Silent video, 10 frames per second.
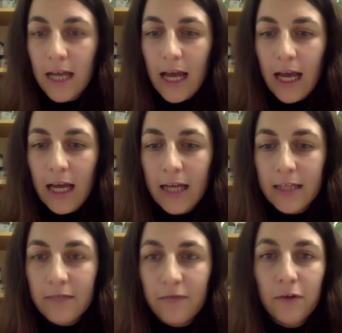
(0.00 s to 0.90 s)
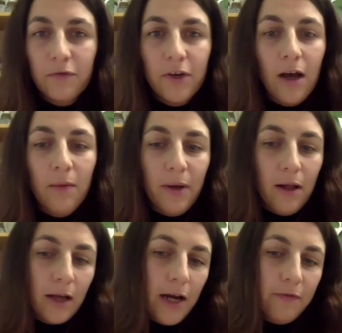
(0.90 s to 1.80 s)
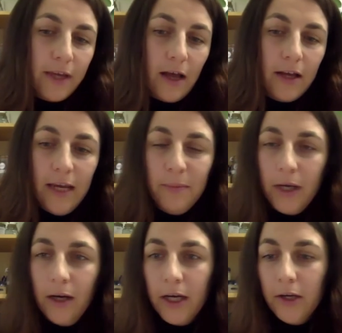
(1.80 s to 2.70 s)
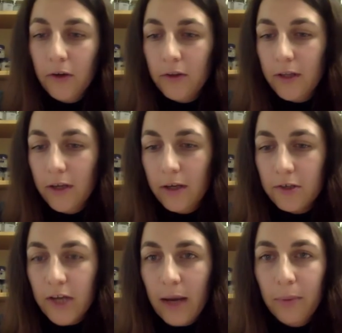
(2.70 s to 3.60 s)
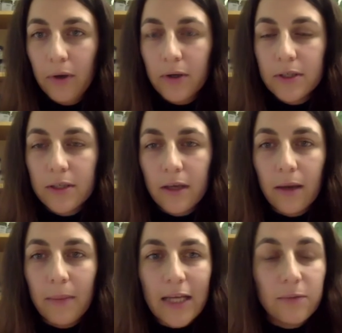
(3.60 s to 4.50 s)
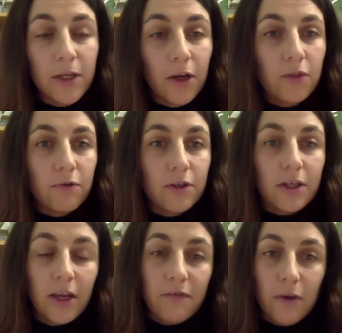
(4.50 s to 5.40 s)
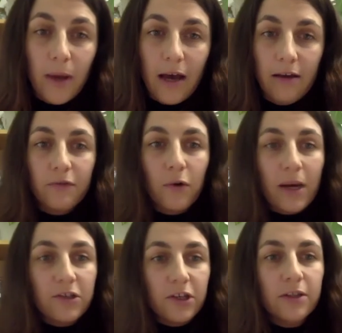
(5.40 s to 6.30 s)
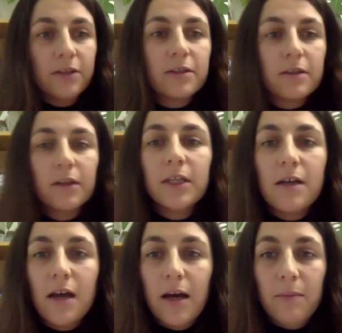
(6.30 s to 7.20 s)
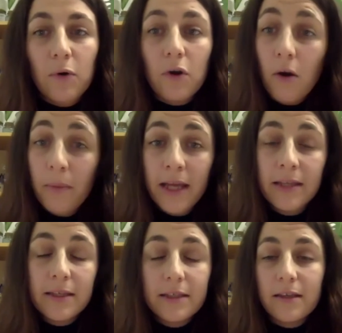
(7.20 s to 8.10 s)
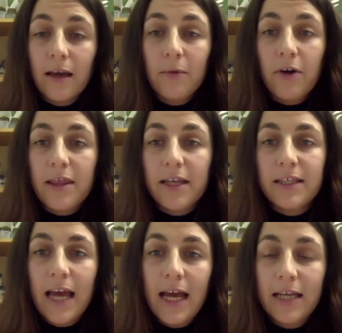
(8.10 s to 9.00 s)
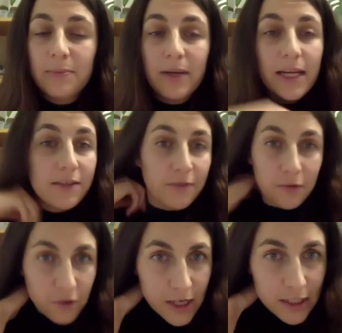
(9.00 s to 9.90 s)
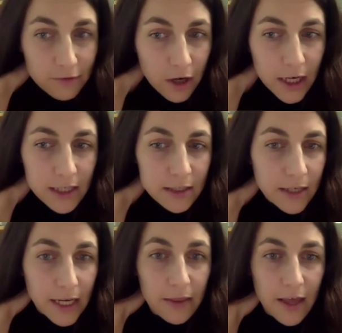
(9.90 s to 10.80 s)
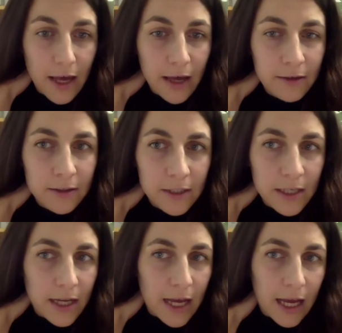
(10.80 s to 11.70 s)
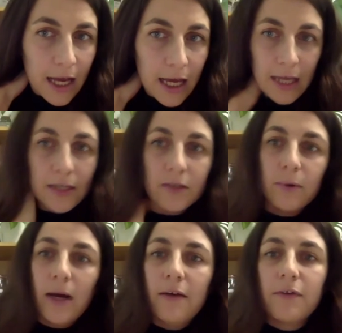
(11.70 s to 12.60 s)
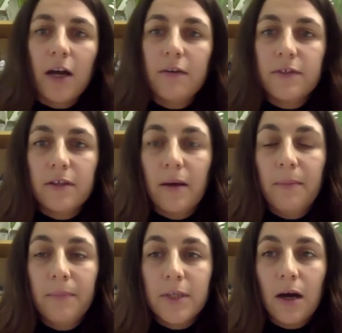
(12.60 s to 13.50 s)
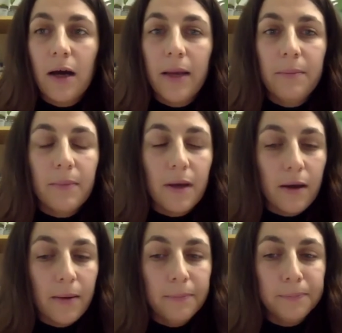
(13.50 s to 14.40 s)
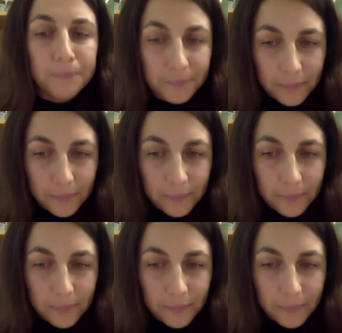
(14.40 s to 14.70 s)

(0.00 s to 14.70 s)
and feel free I'll, I'll, kind of i'll keep my eye on the chat box um, as we go through so if you have questions um, or comments um, or anything to add please feel free to write in there and we'll have kind of some time um,